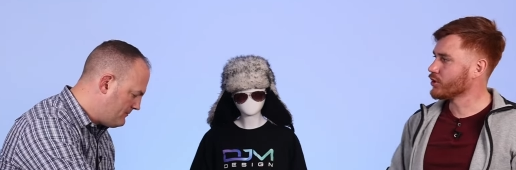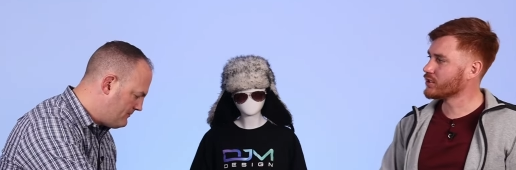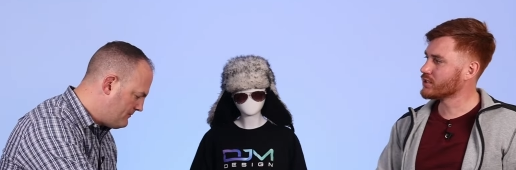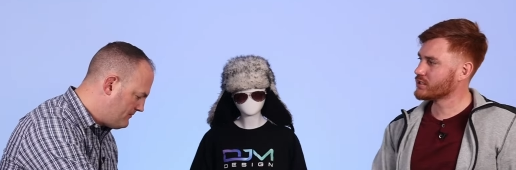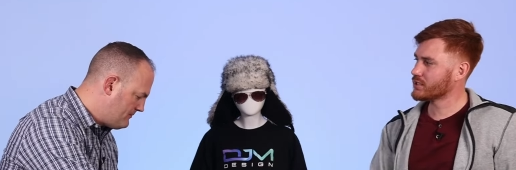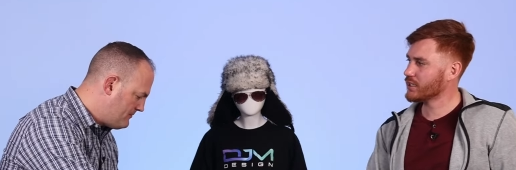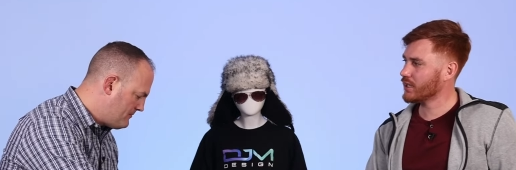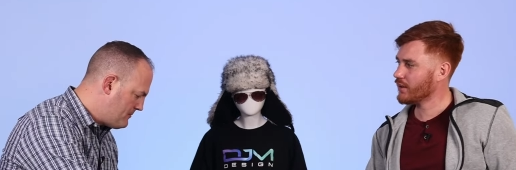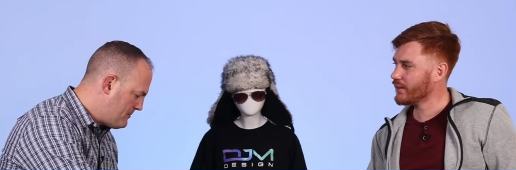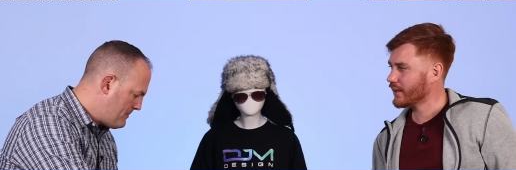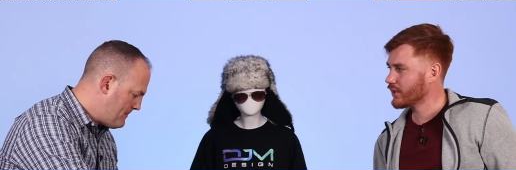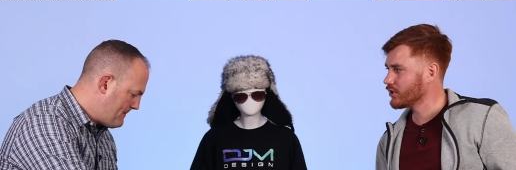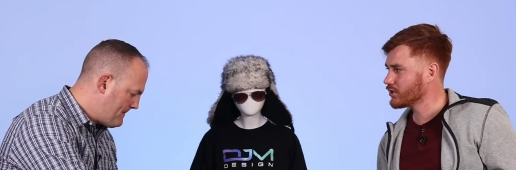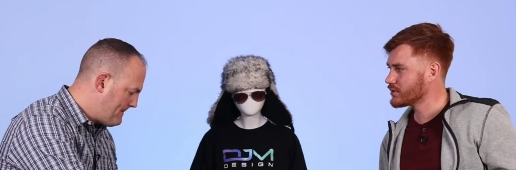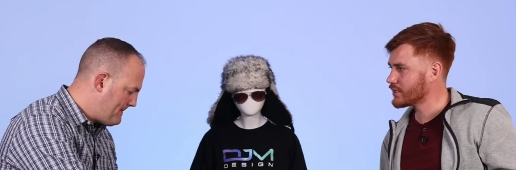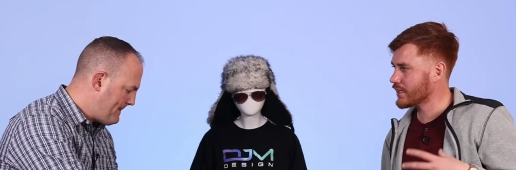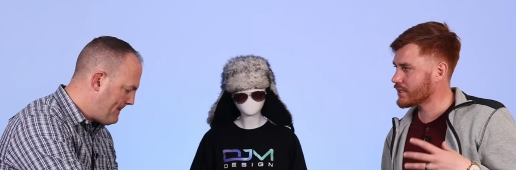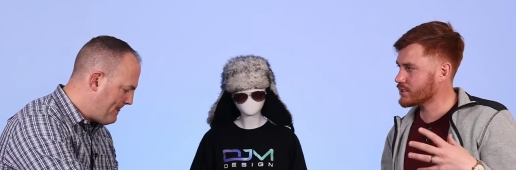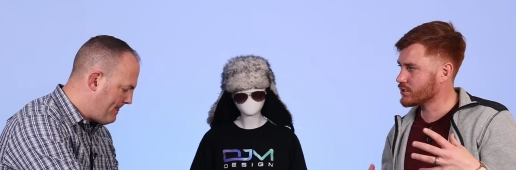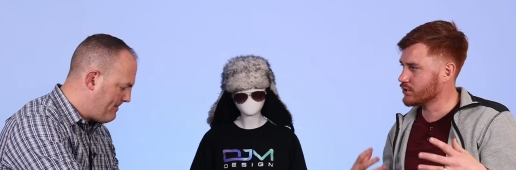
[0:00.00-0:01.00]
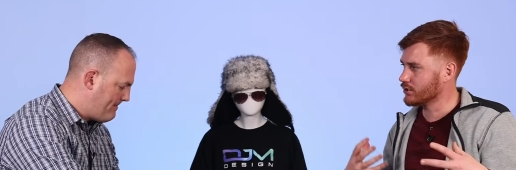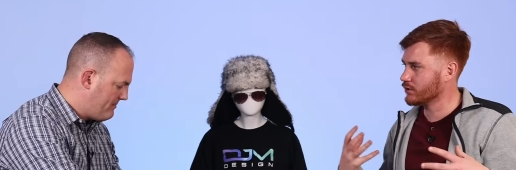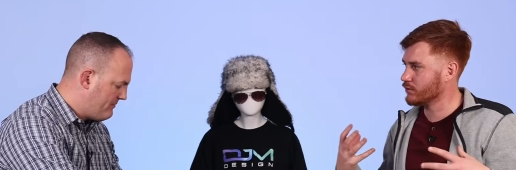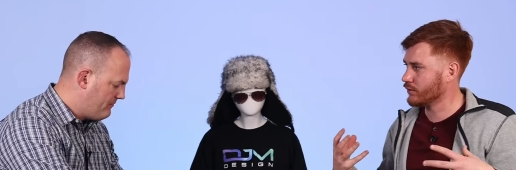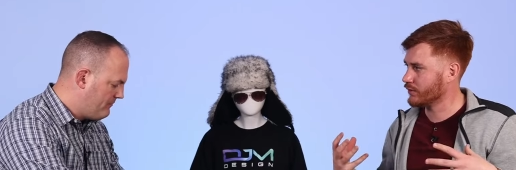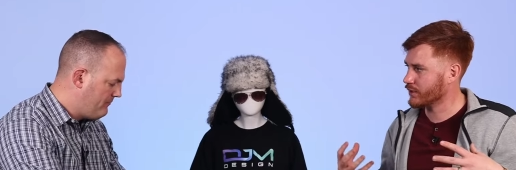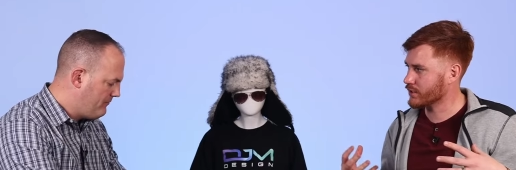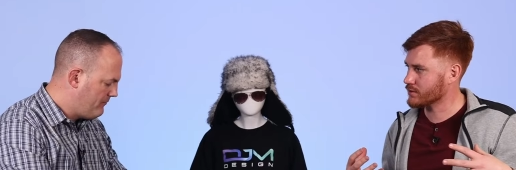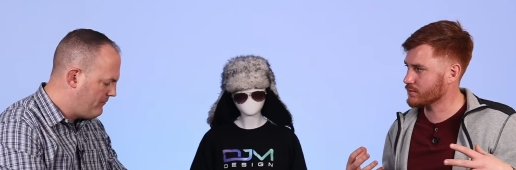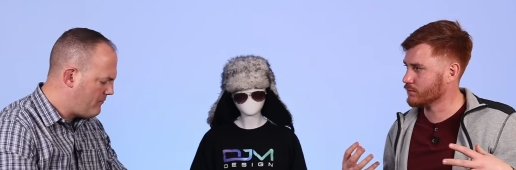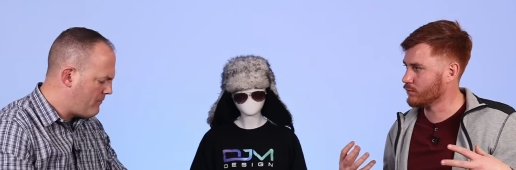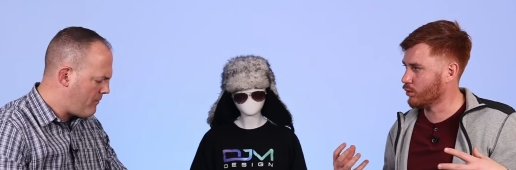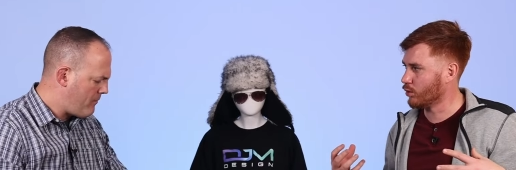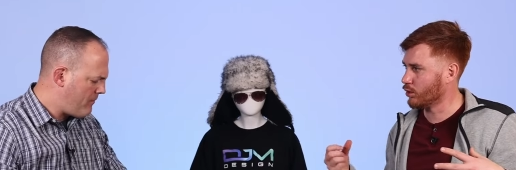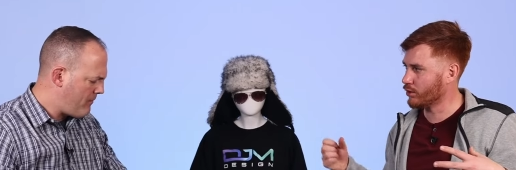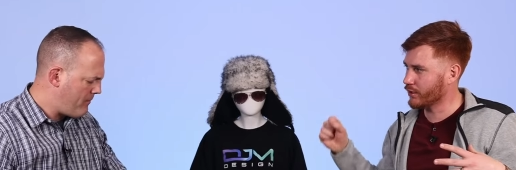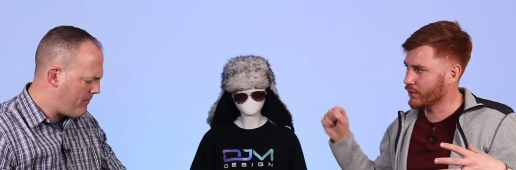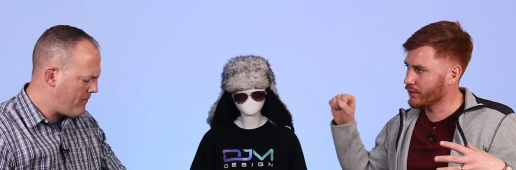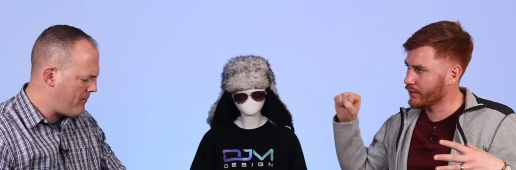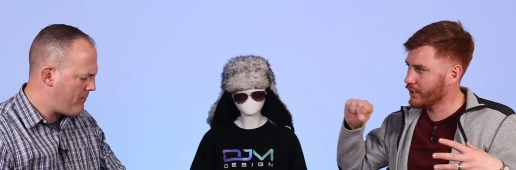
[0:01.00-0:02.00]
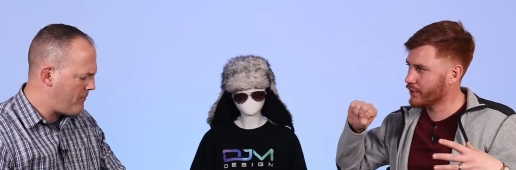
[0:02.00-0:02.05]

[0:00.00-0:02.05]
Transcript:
Speaker 1: you can see how that could taste good when there's more in